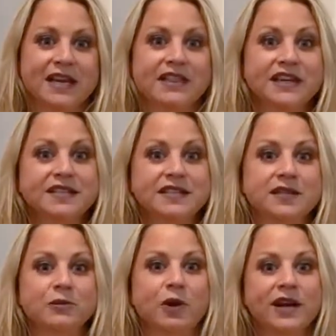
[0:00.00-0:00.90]
This is
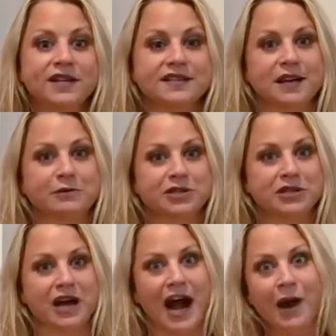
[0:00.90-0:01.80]
the one
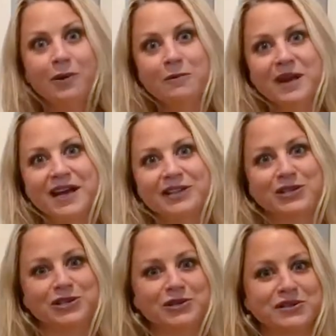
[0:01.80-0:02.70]
exception I will make
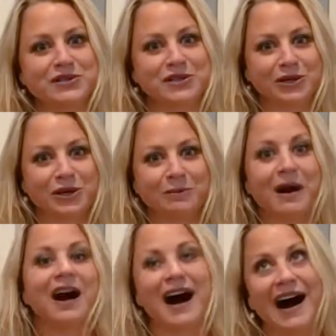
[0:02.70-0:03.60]
to using the term
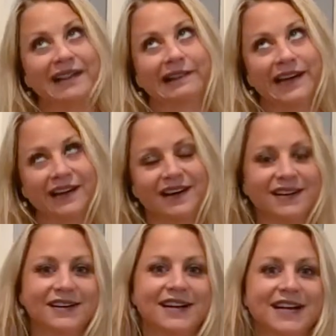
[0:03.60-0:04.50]
hot llama.
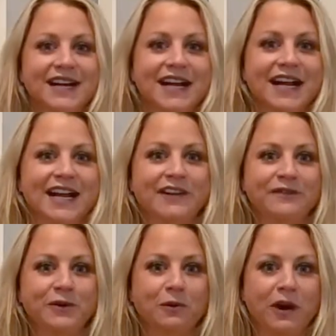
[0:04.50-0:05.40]
If
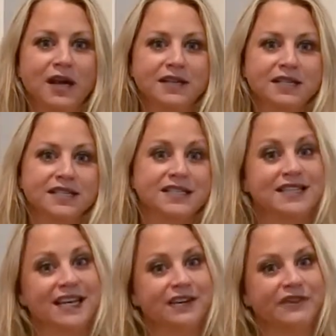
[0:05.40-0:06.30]
you want to
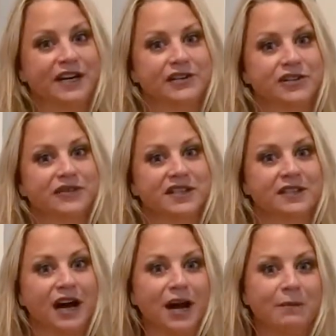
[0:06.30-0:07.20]
take advantage of this
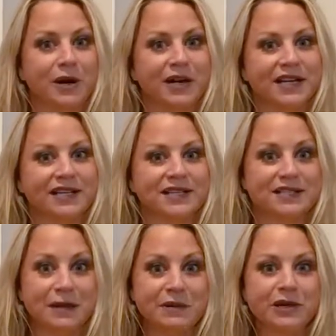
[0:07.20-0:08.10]
hot market,
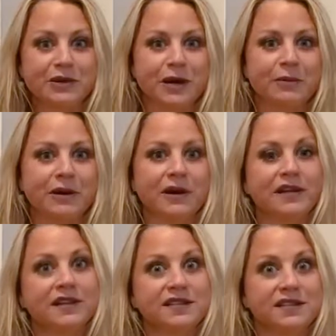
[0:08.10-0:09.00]
send me your number
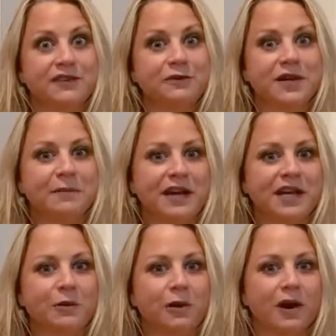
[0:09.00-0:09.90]
and let's see if we can make
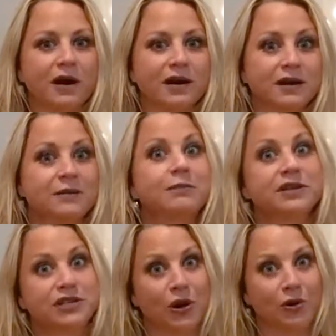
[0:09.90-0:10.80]
it work.
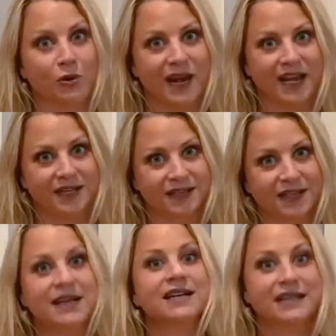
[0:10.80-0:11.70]
But don't wait.
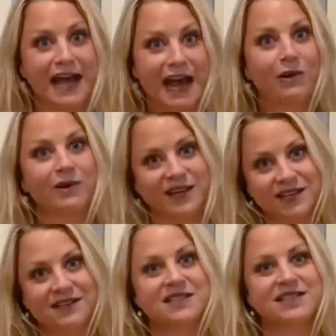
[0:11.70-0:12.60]
Now
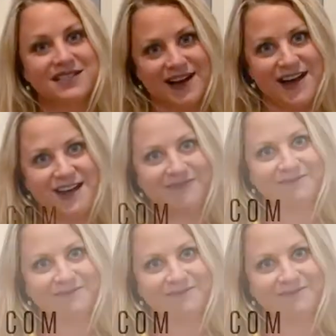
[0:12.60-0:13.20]
is the time.